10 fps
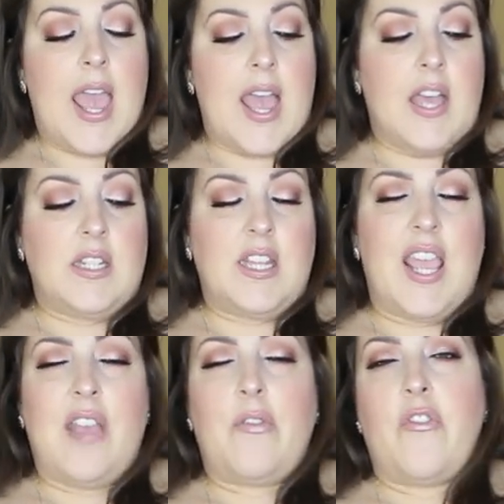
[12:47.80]
And
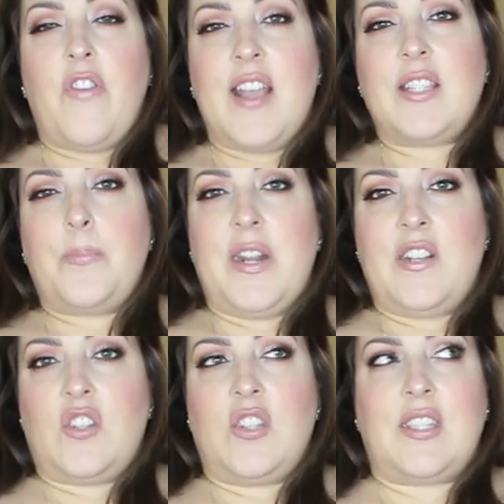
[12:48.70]
it fits, but
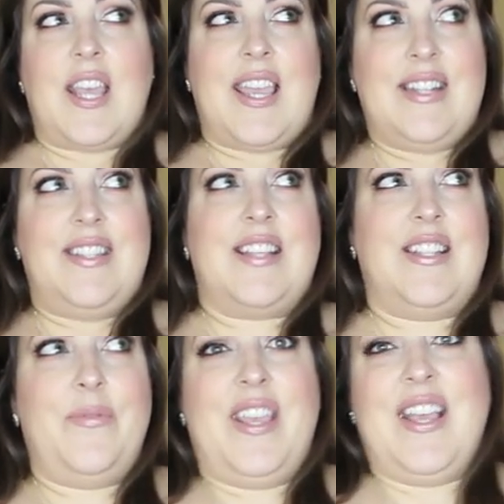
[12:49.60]
it's just like it
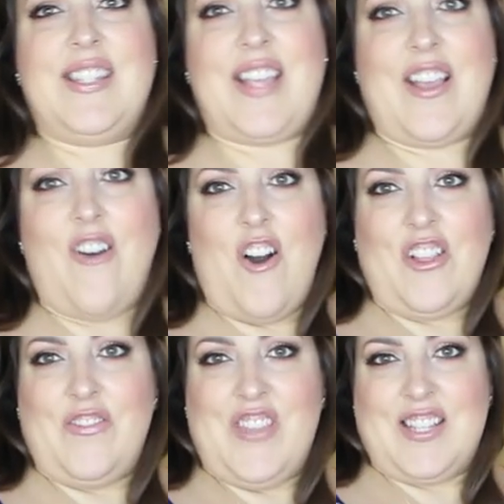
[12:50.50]
doesn't, because like
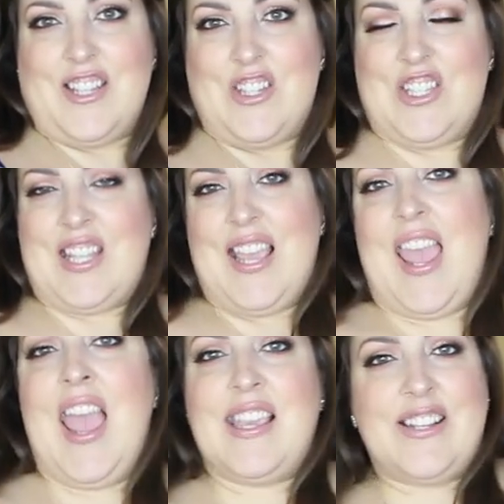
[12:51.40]
all of this is just like
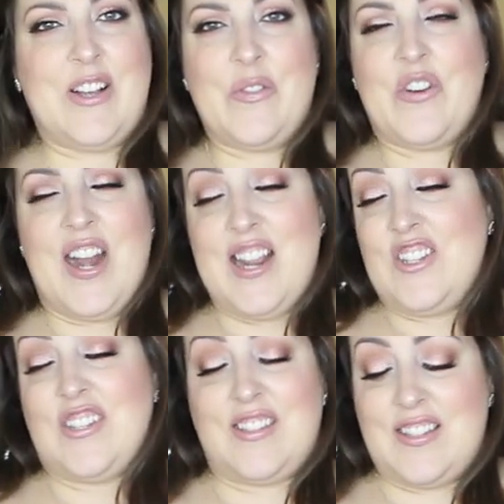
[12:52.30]
hanging over and it
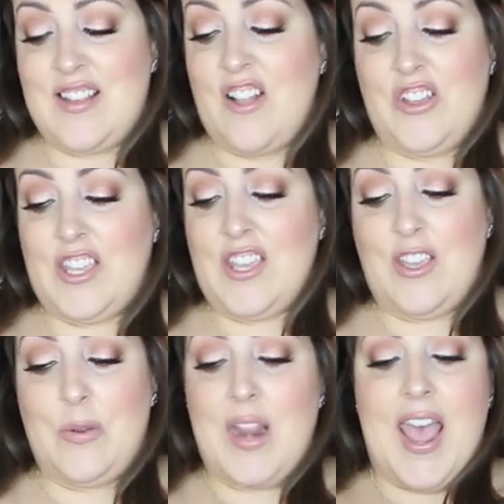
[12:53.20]
just does not look
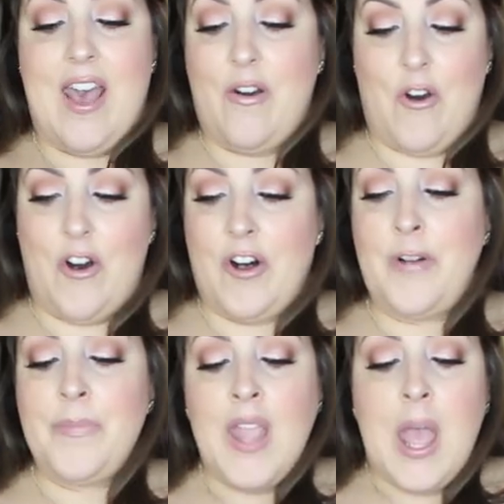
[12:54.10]
cute at
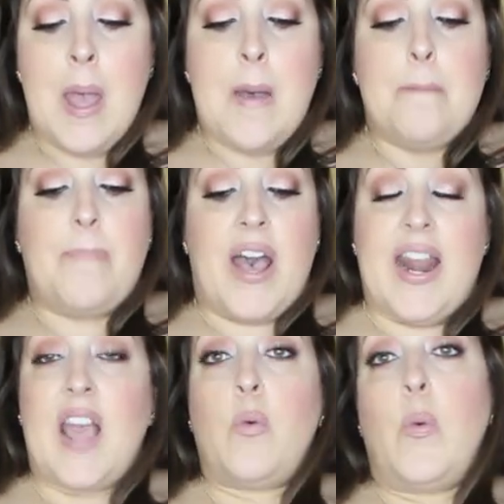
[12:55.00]
all. But
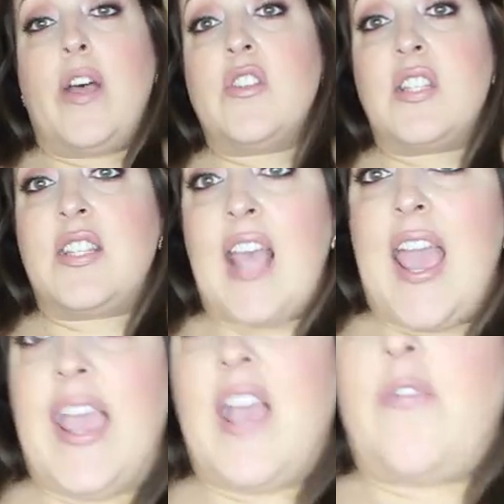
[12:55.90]
I will
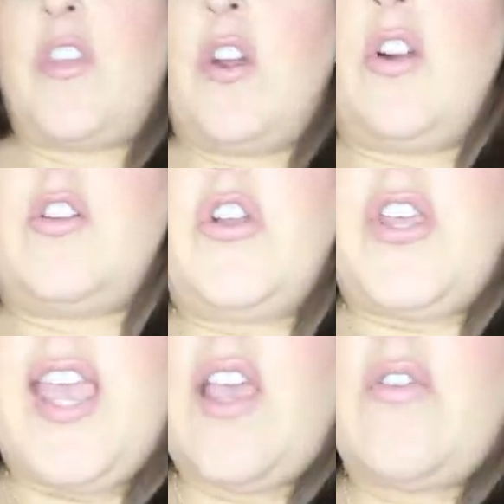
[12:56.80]
say, if you're
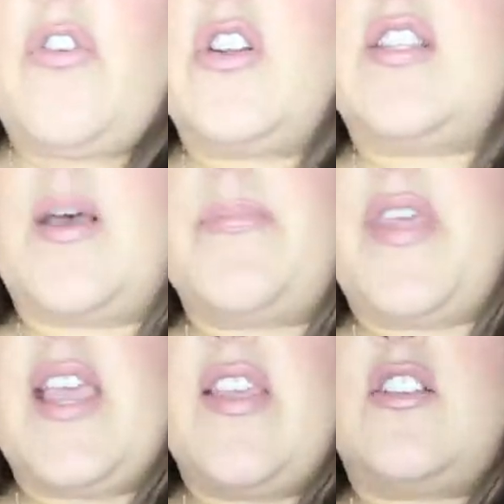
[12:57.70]
looking for
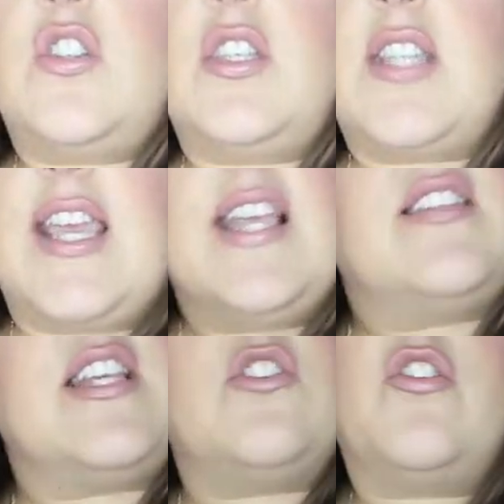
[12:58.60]
something that's just like, because
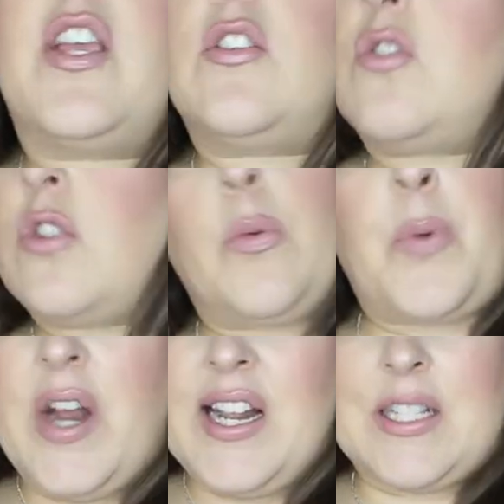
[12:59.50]
these are like
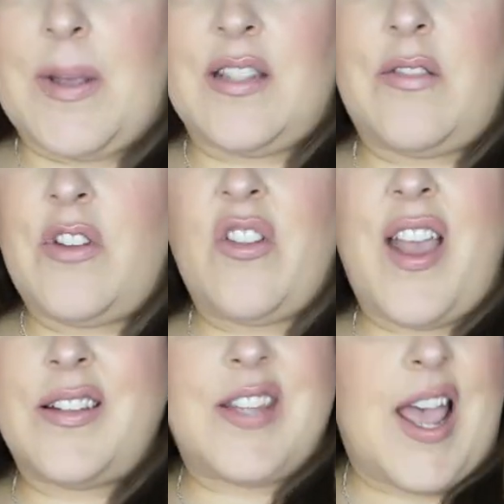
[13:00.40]
super inexpensive, they're
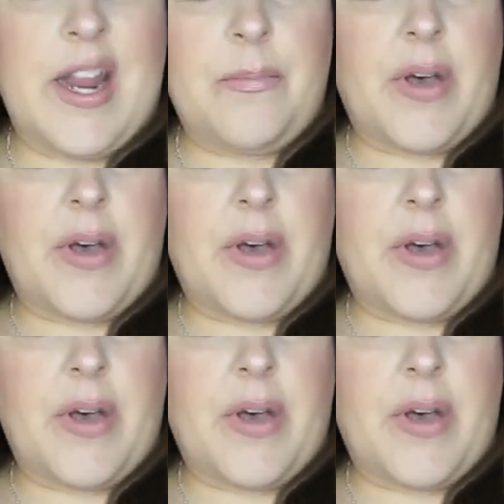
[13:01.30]
like 10